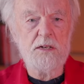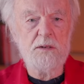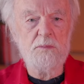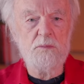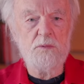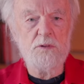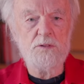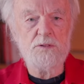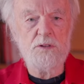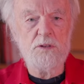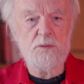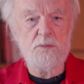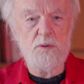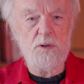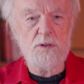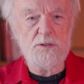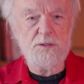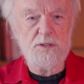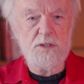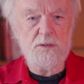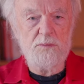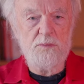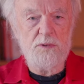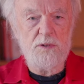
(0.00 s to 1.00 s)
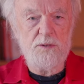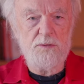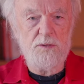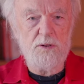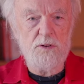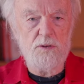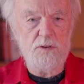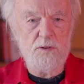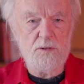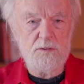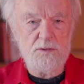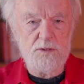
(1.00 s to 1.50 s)
Woodrow Wilson would have
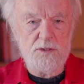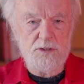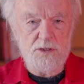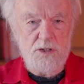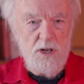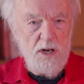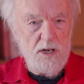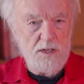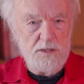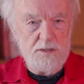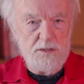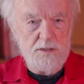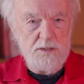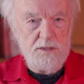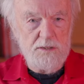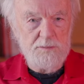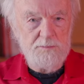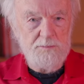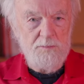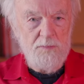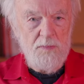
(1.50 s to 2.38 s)
called the shots,